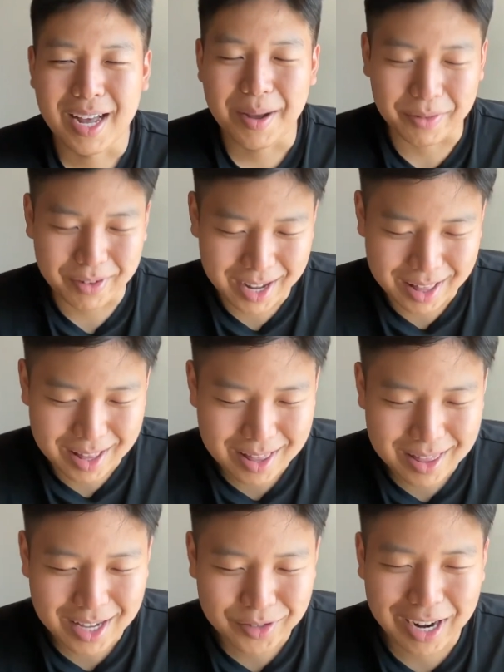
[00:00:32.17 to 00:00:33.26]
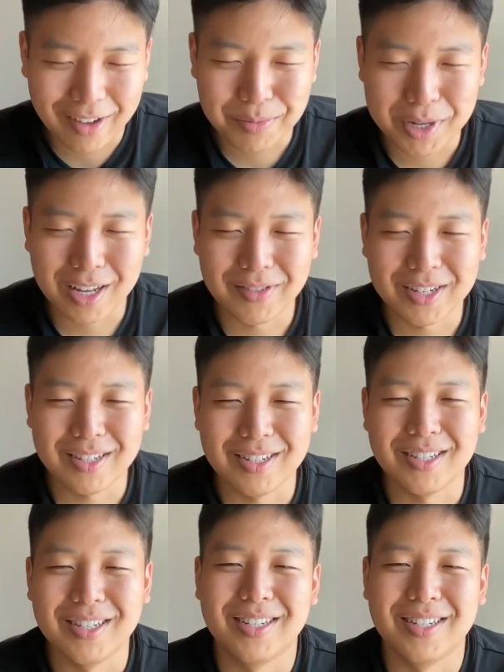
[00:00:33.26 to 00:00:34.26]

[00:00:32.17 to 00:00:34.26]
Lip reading: I'm great. Thanks for having me, David.